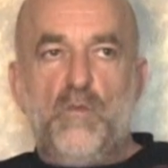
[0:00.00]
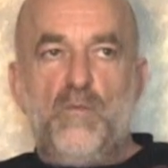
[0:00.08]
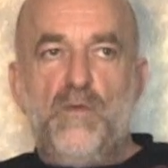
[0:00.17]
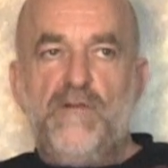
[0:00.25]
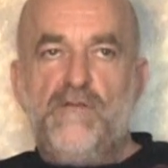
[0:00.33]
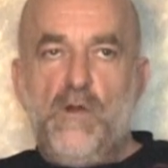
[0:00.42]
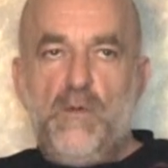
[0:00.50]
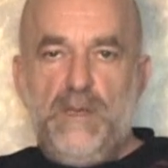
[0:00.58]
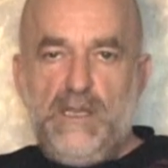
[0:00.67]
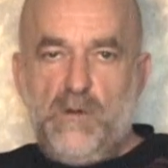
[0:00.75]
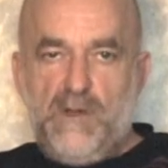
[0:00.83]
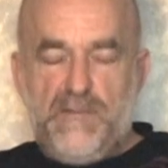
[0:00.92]
before we
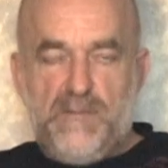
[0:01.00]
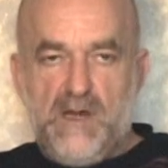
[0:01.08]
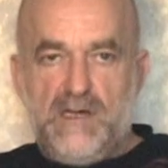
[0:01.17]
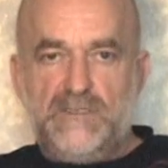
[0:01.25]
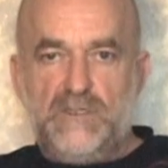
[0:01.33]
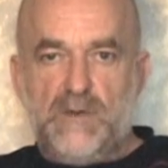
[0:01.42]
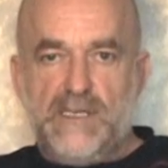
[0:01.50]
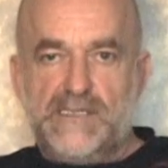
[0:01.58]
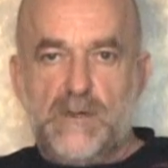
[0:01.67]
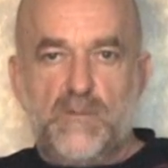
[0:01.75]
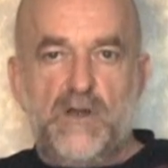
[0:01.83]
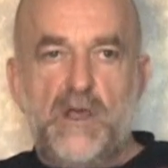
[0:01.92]
go on a bar tour, I
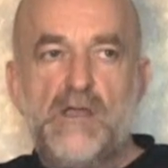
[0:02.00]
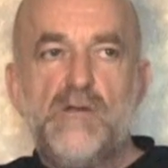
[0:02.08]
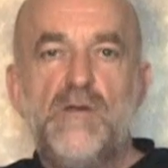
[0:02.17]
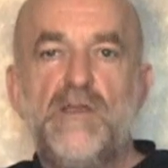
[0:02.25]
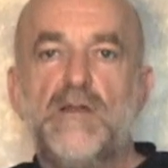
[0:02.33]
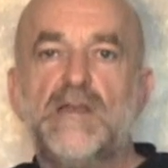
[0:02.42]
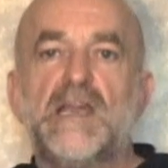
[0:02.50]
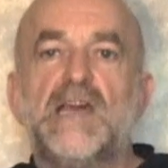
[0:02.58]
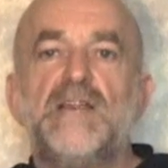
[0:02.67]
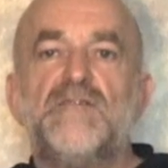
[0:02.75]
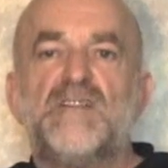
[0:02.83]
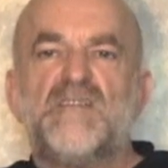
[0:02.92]
said, we're not going on
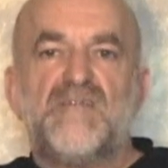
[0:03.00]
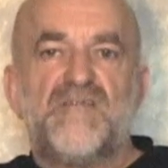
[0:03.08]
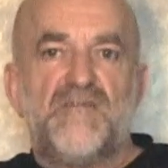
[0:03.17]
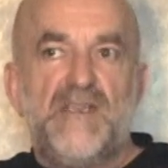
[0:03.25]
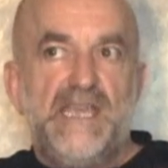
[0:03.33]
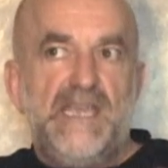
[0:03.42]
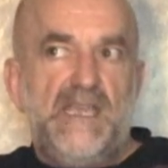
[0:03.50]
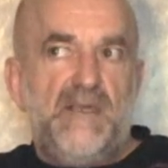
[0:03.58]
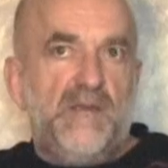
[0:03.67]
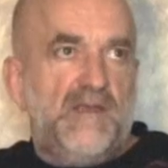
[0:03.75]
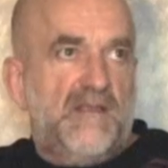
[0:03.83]
kind of a freaky